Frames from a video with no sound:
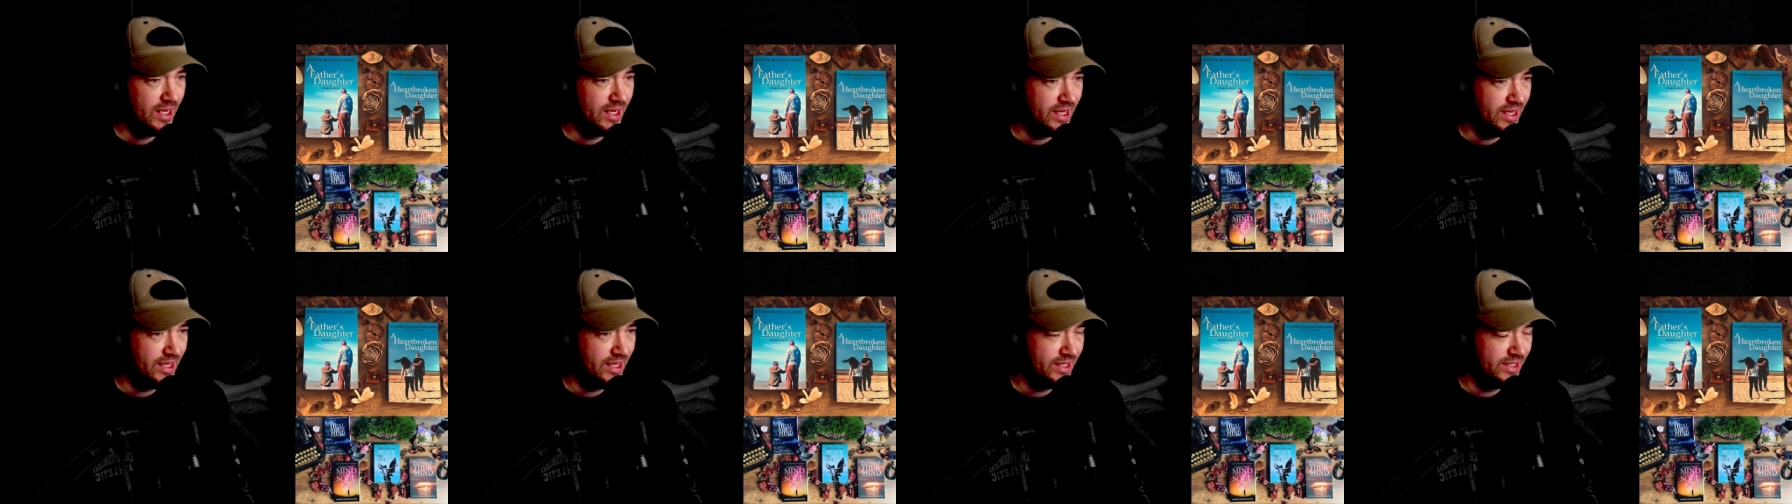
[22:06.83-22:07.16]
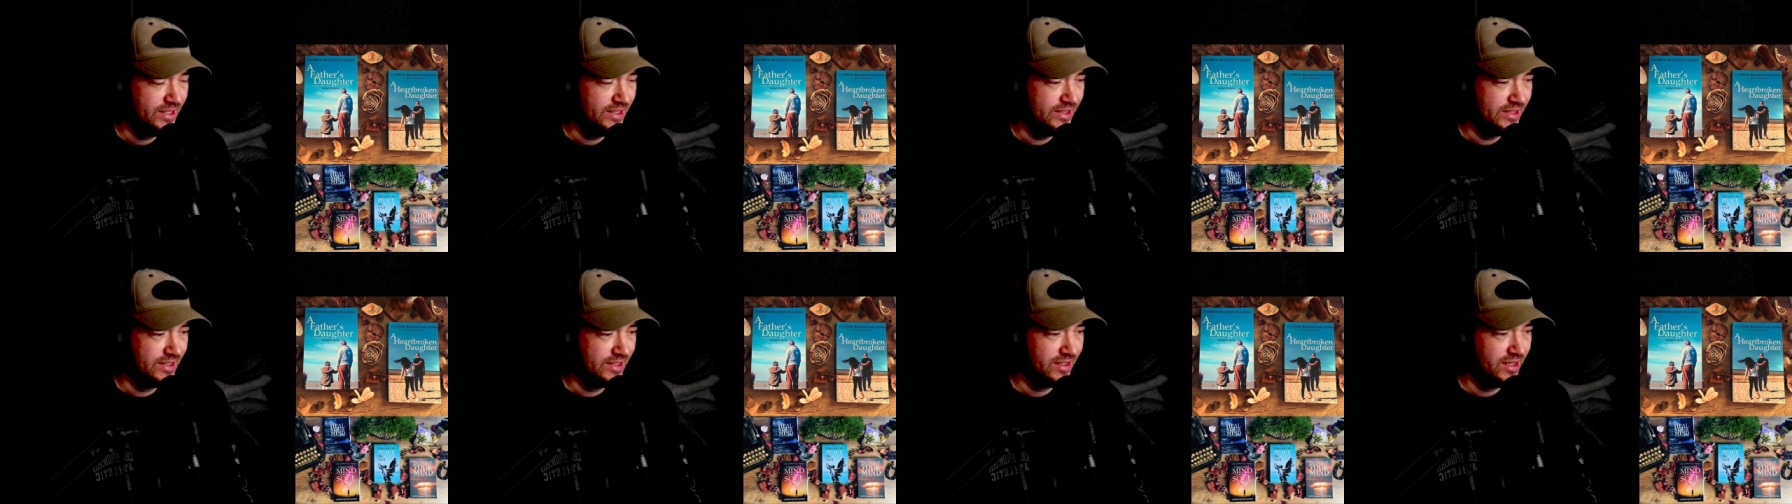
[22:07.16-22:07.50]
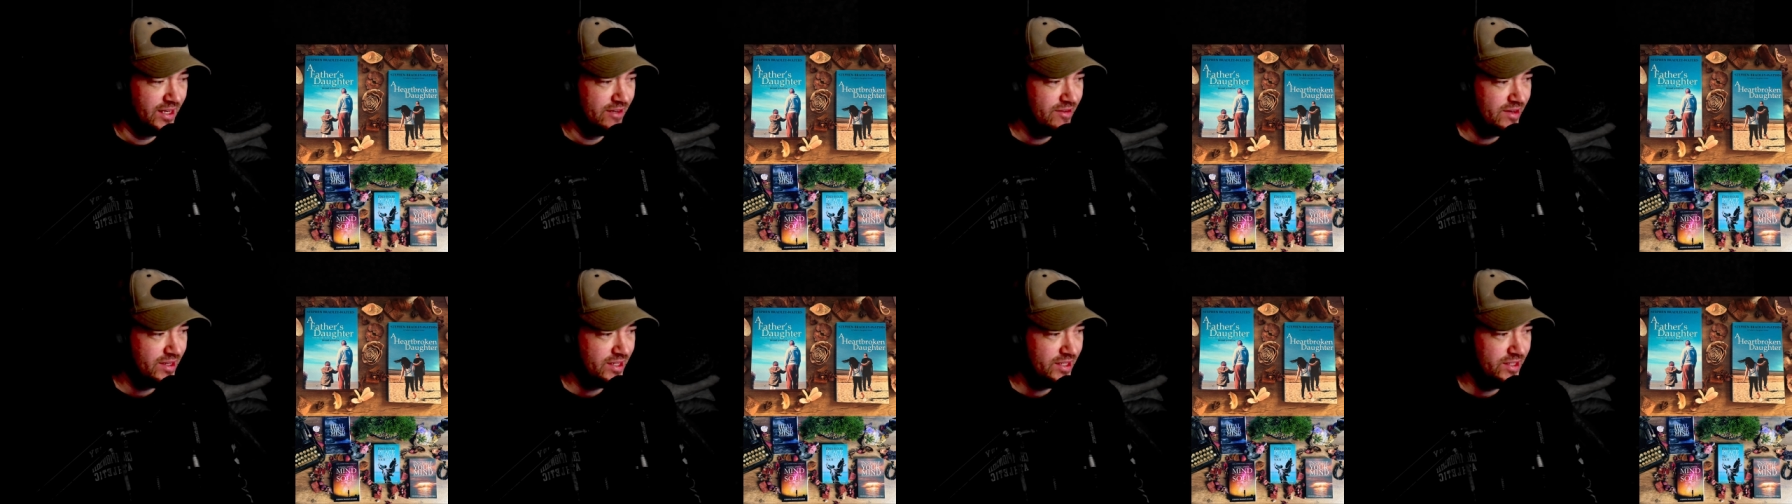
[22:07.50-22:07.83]
And
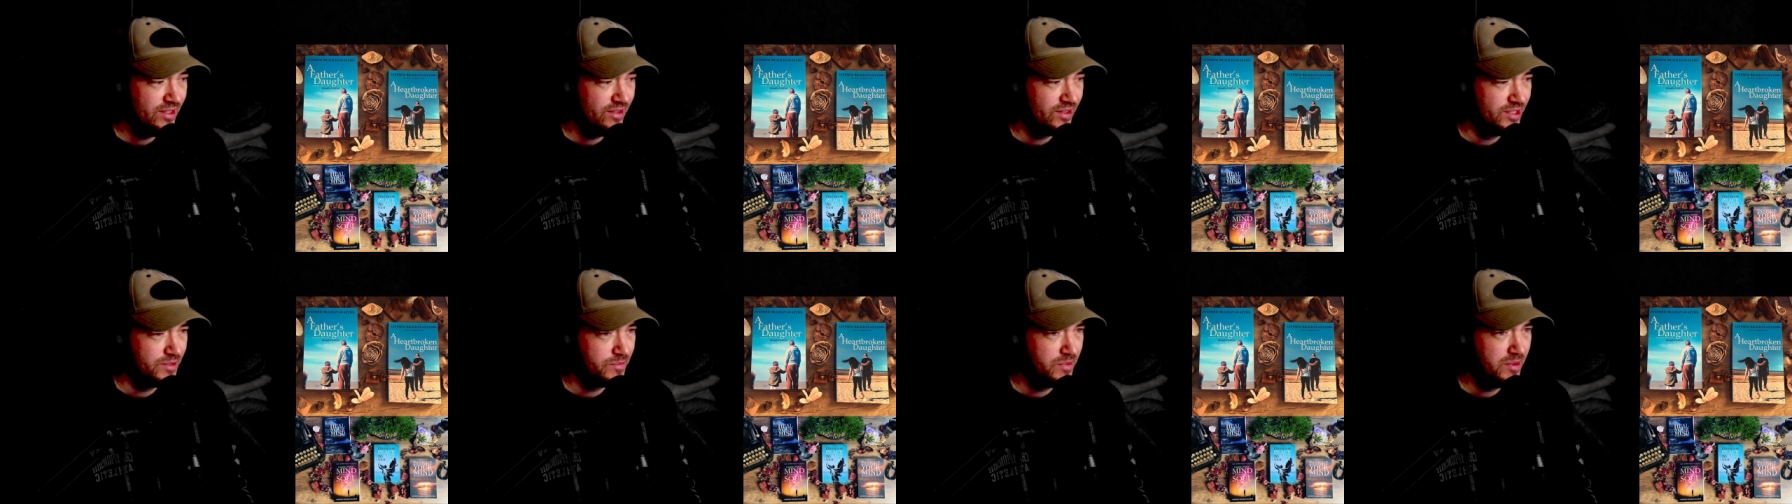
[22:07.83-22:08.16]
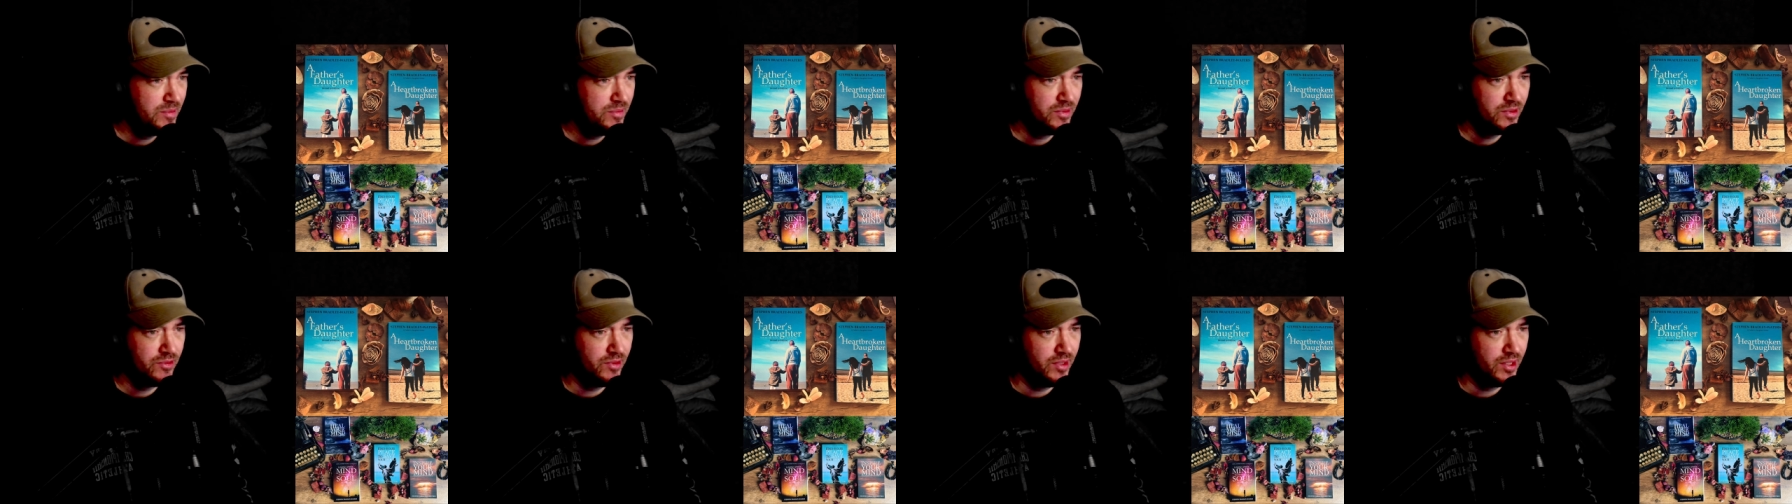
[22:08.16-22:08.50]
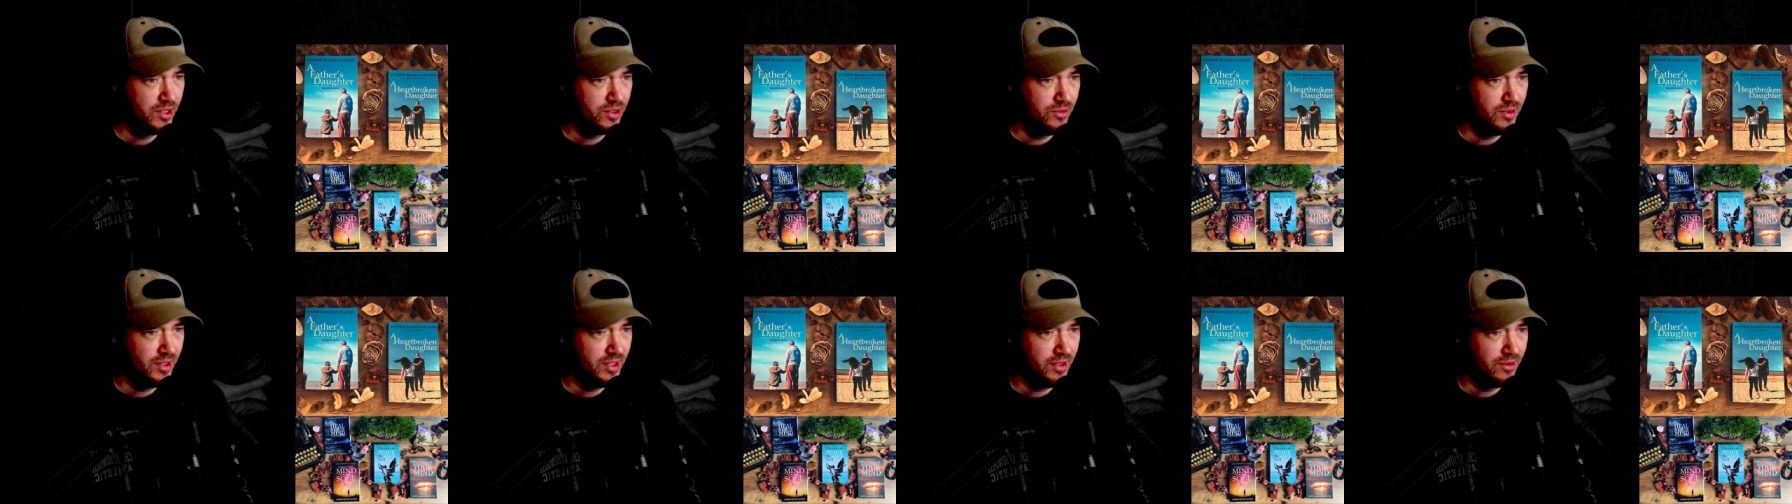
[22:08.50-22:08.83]
I recognize people are
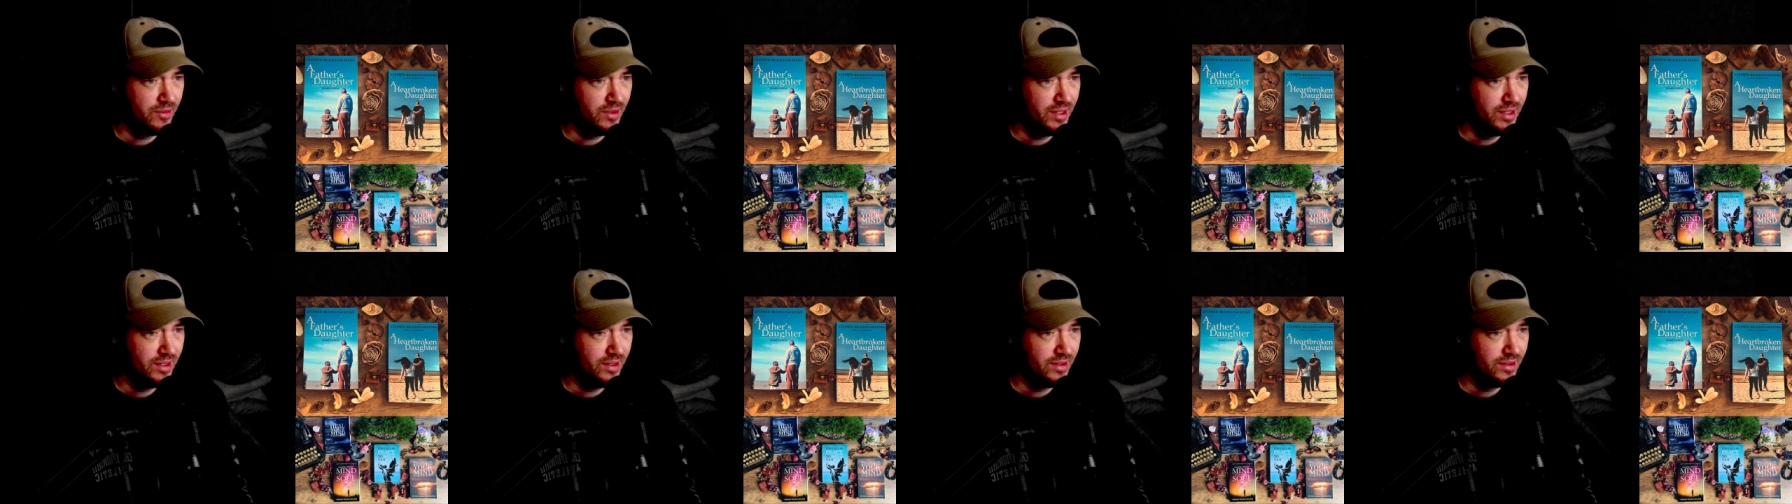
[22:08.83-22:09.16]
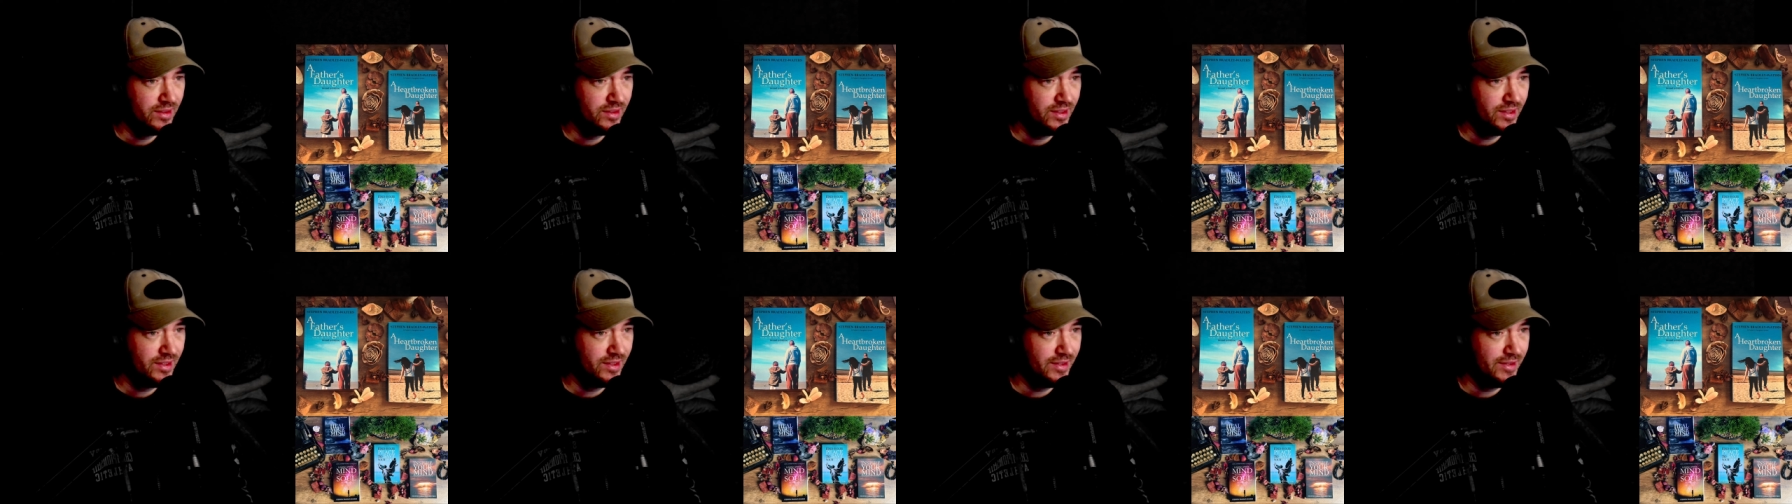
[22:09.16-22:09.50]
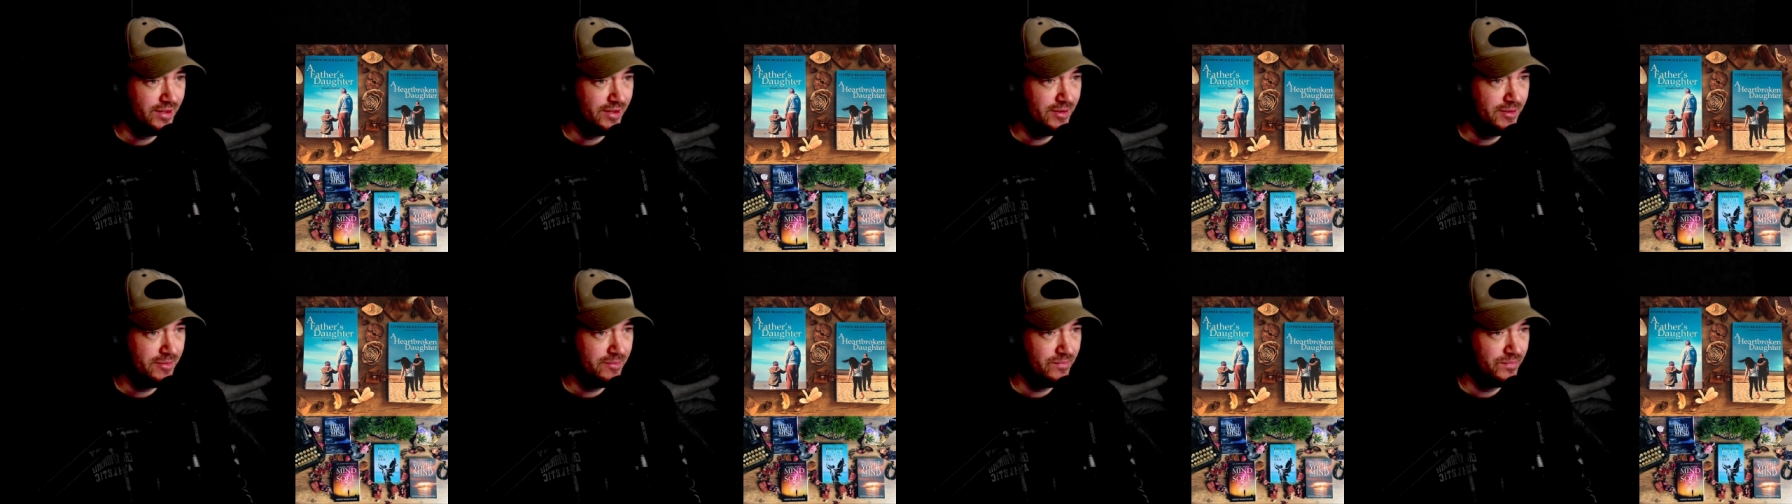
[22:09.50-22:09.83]
critical anyway,
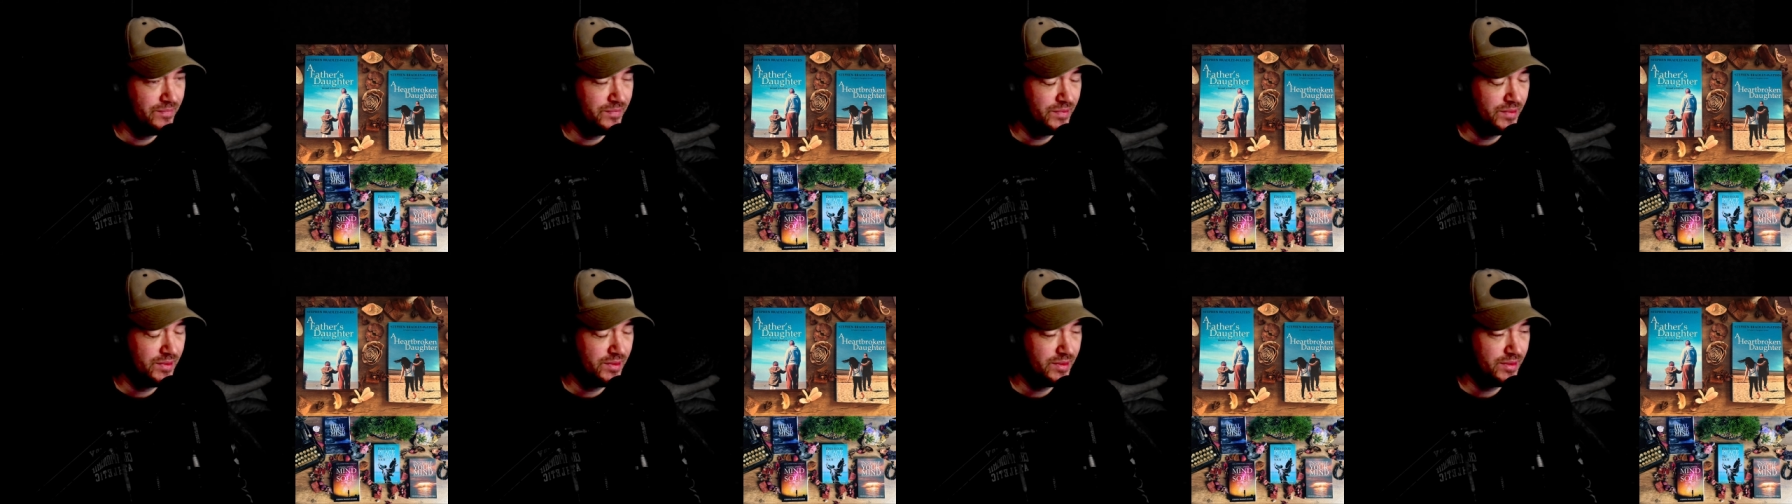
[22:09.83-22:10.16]
um,